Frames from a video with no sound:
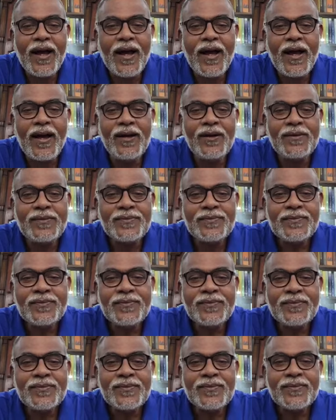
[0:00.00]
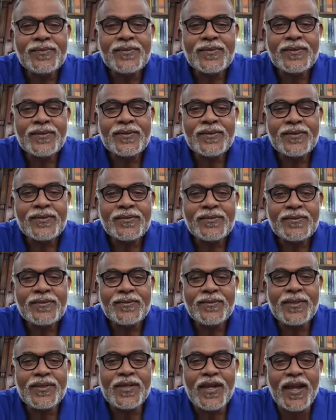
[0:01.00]
Uh,
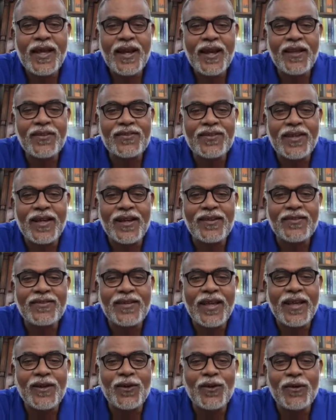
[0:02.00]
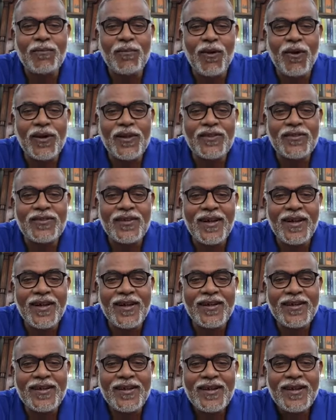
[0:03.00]
Mr. Hilaskar is saying, good morning,
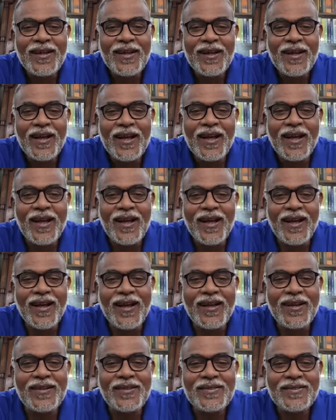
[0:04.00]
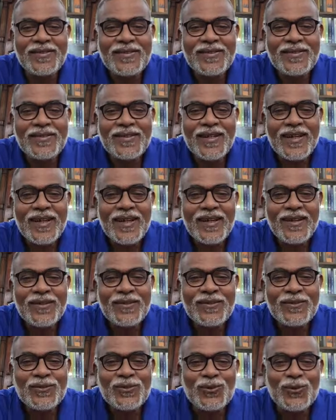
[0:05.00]
sir. Uh,
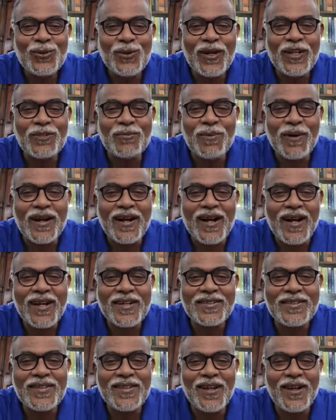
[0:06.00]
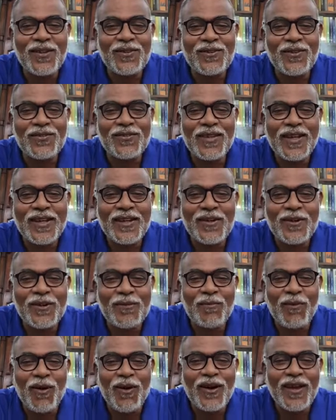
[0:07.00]
Suraj Prakash is also saying good
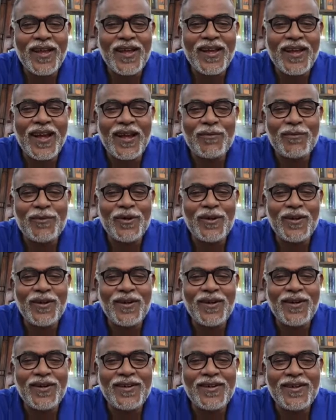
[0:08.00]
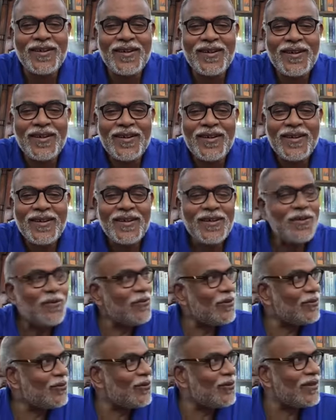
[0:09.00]
morning, I'm good.
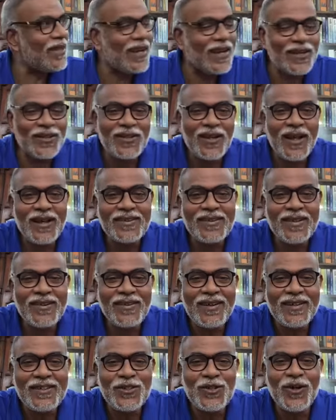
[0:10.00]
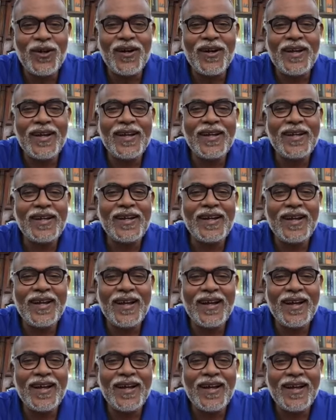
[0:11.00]
Sundara Gadhav has joined.
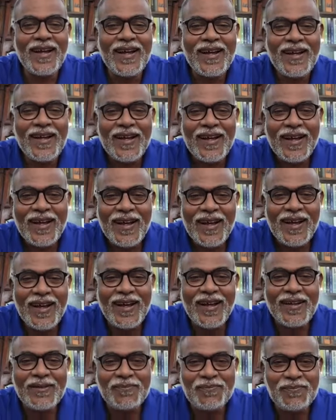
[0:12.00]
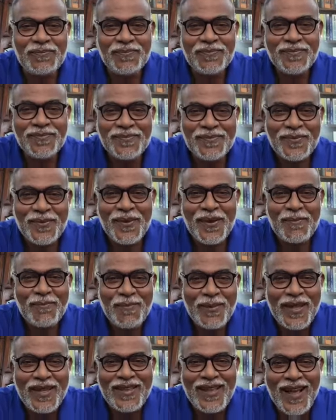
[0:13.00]
Uh, uh,
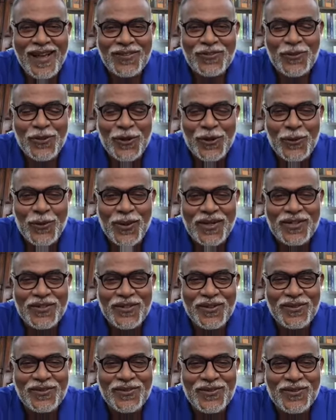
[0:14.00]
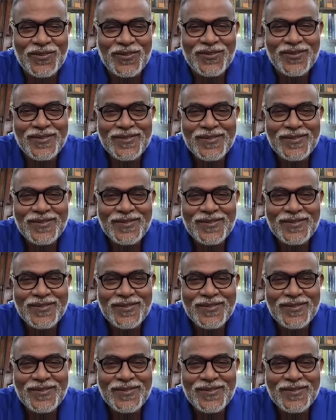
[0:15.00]
please ask your questions.